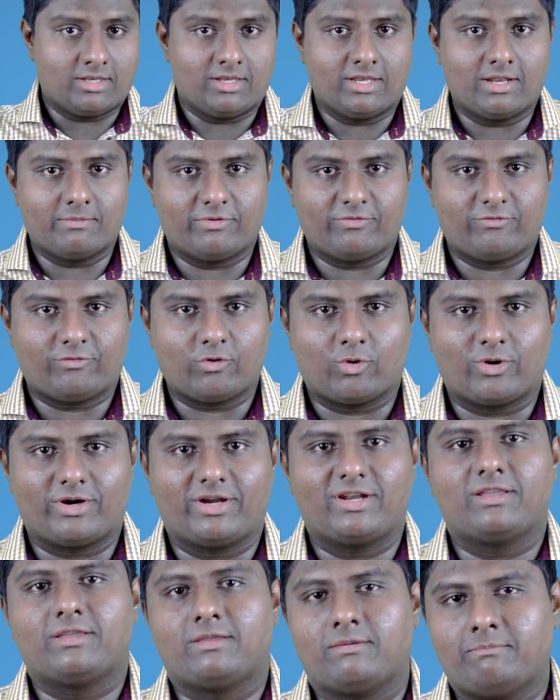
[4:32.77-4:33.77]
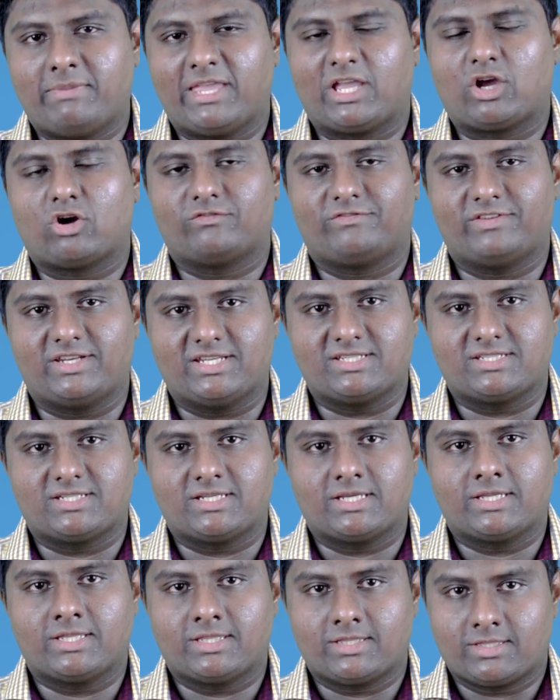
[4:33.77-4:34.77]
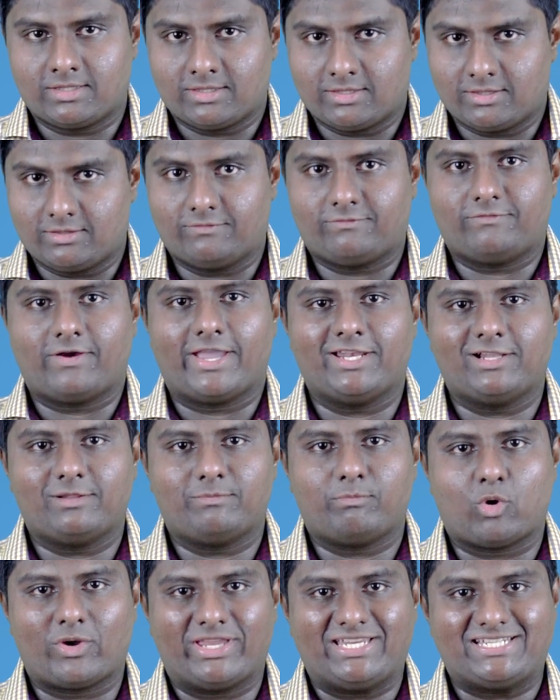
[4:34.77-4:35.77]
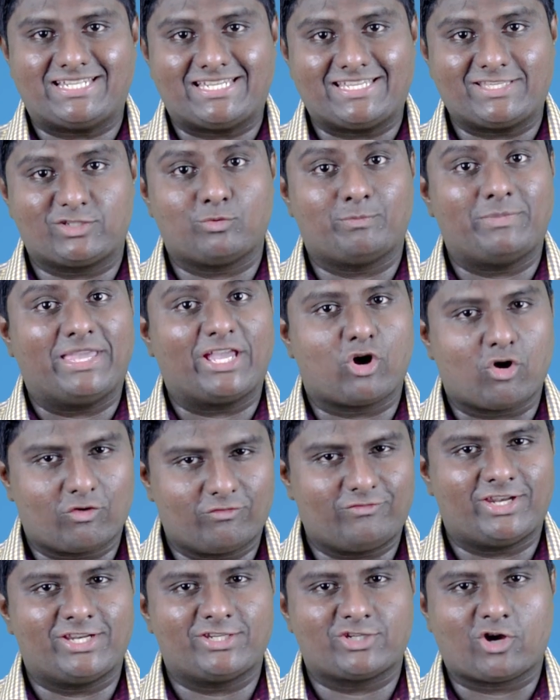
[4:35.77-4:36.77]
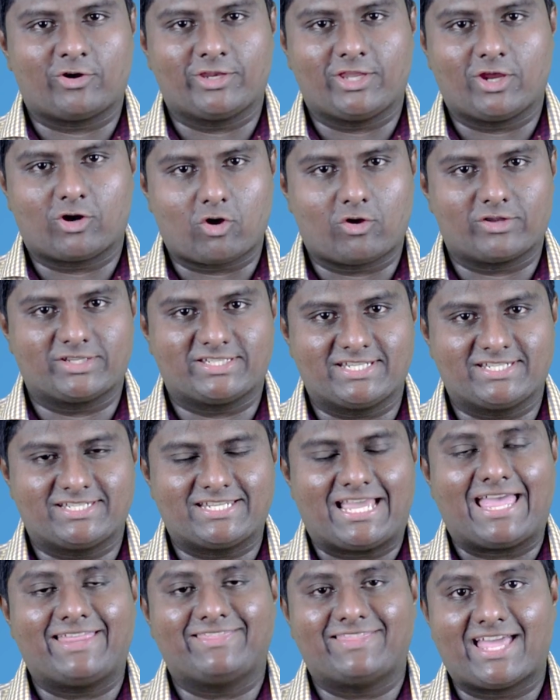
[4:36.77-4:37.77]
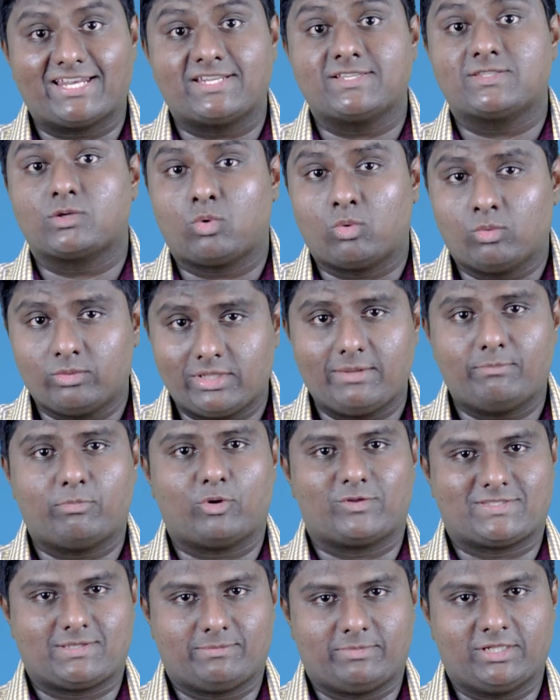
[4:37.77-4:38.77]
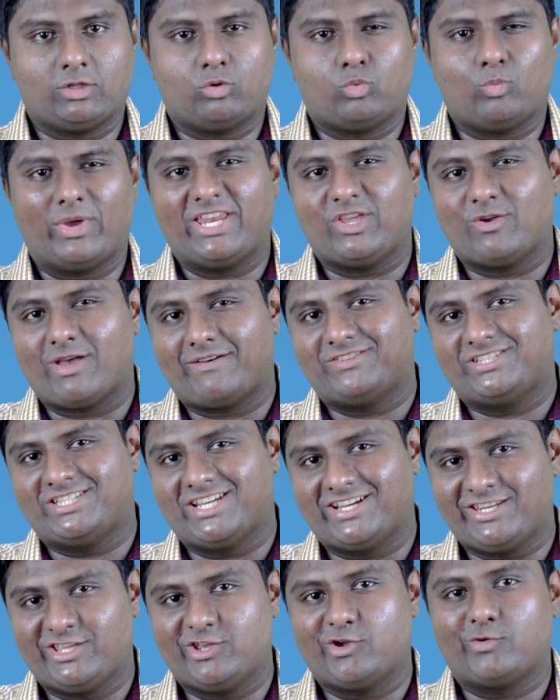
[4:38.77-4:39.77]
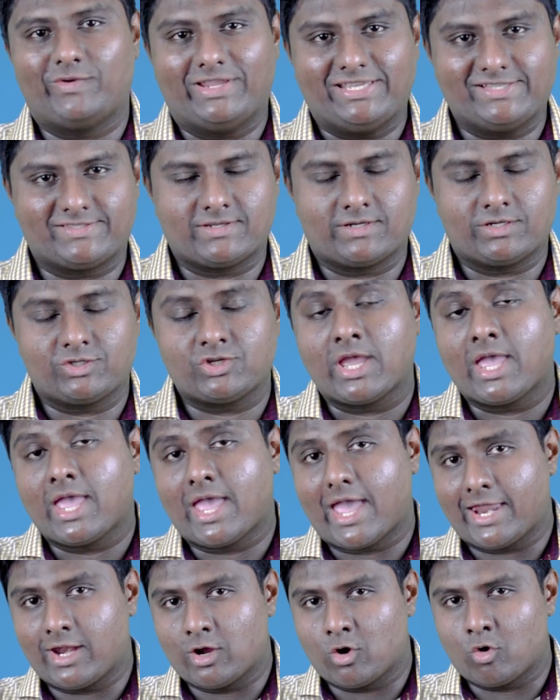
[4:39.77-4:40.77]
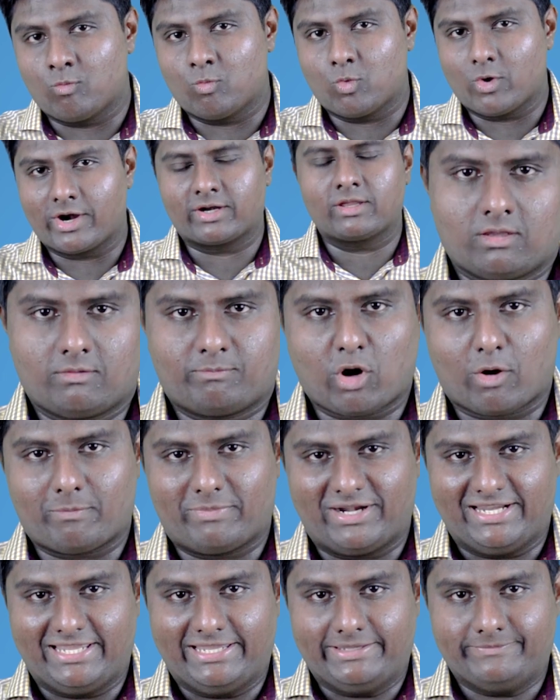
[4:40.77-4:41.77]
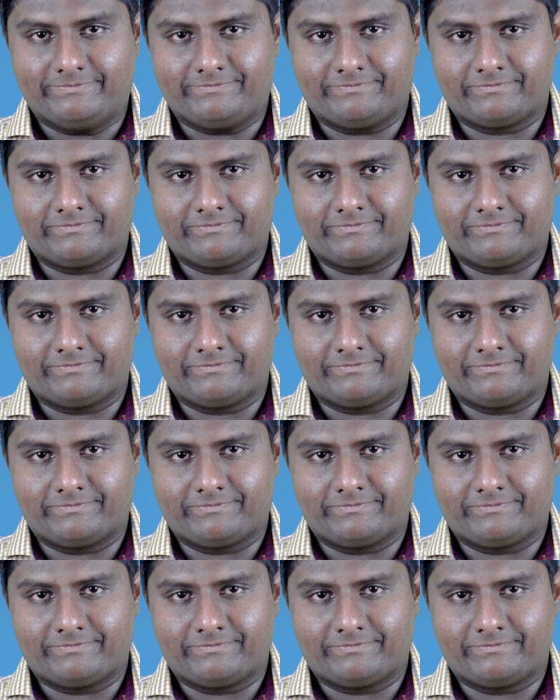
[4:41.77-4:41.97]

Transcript: Number four, be confident. The final point is to be confident on your content, and that is only possible when you have done your research and homework properly.